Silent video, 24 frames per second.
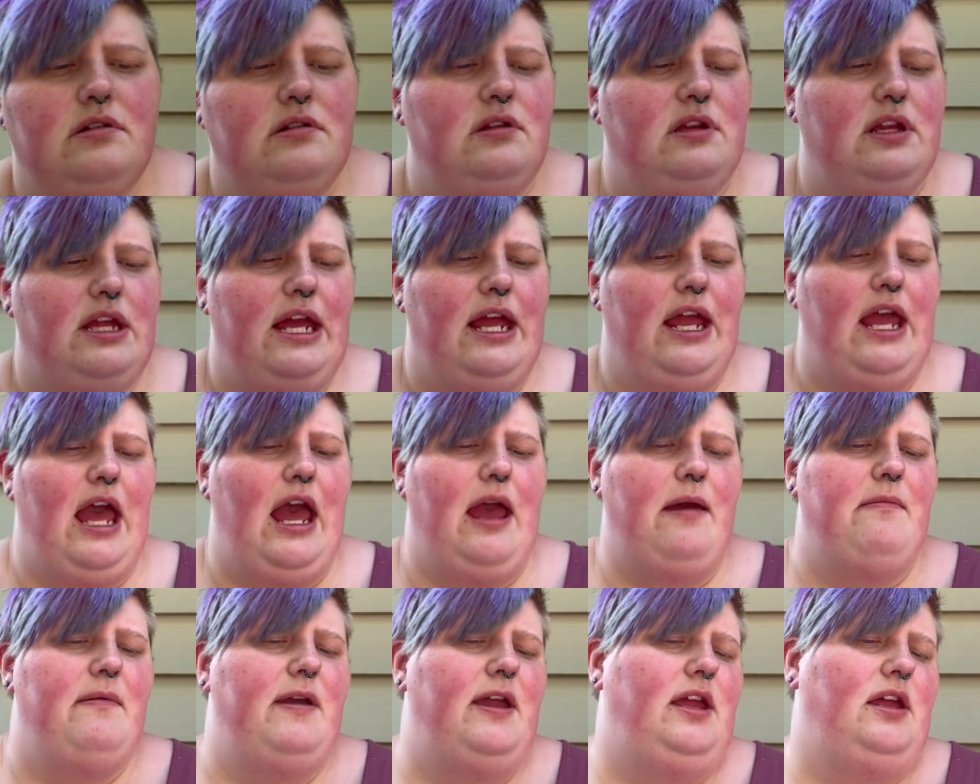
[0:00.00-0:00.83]
Like,
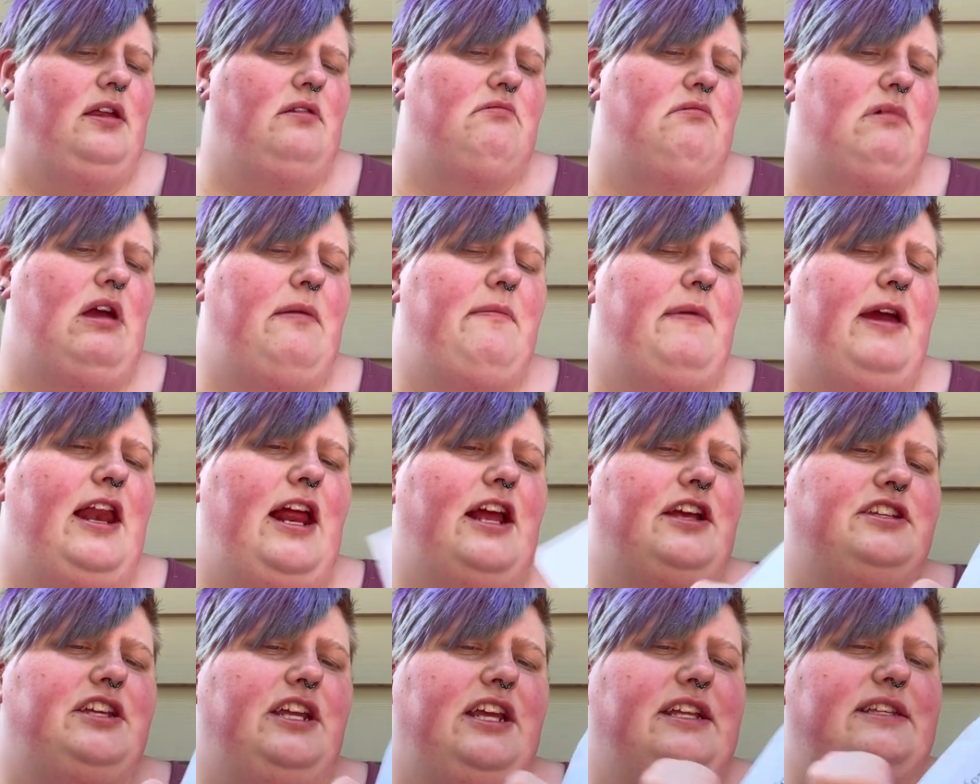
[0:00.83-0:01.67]
I might
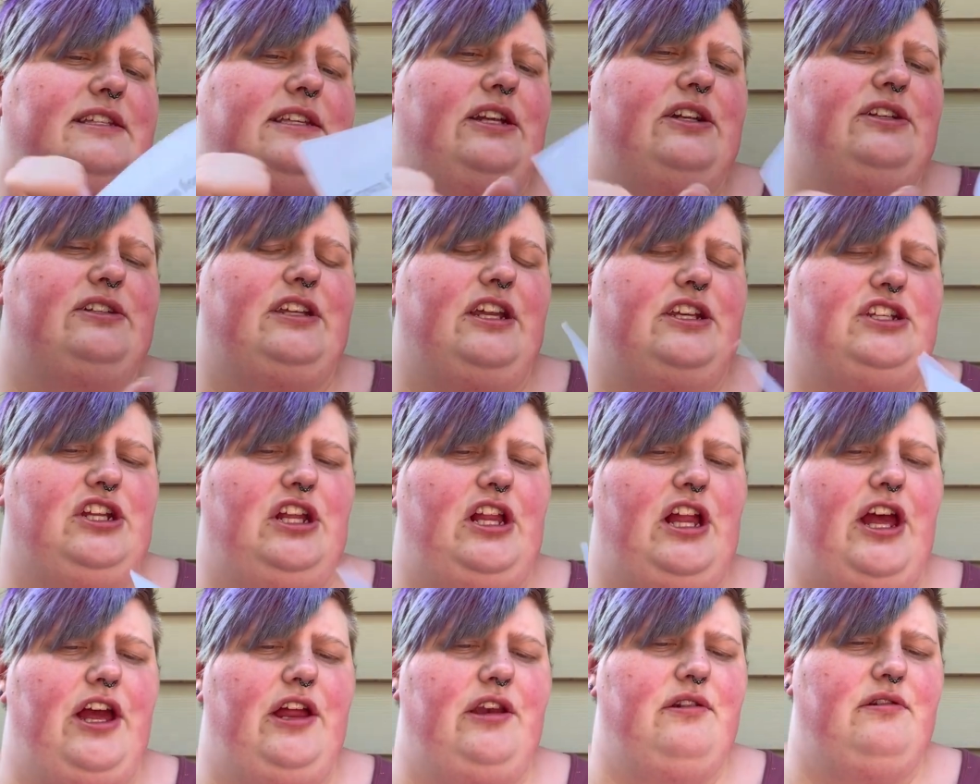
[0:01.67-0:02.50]
actually consider stitching
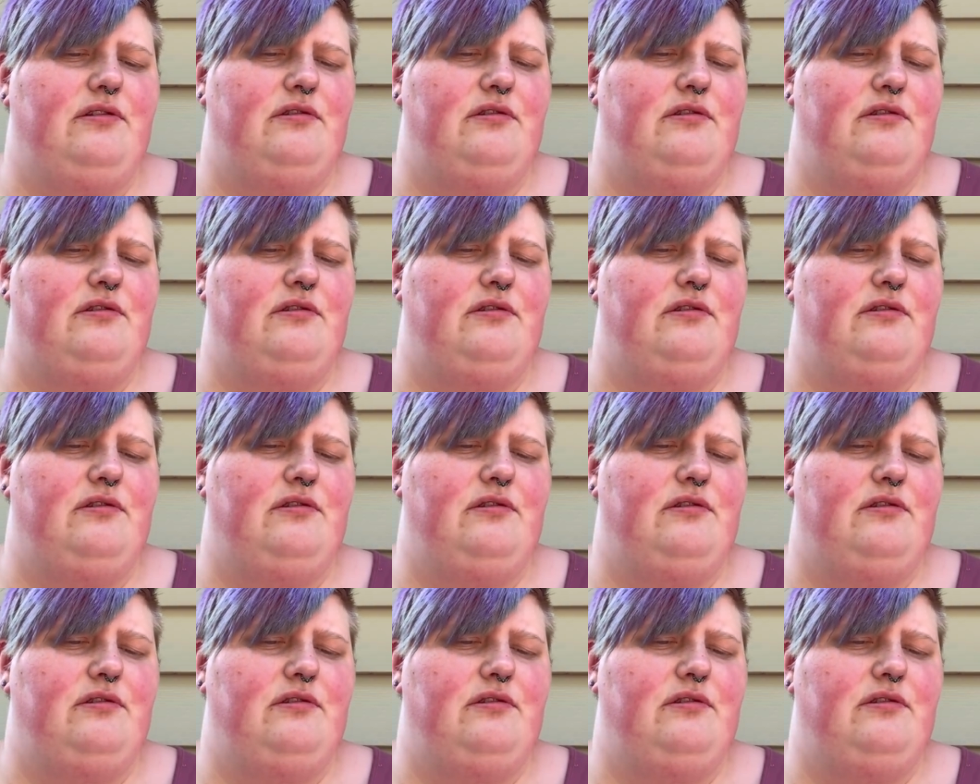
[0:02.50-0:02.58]
that.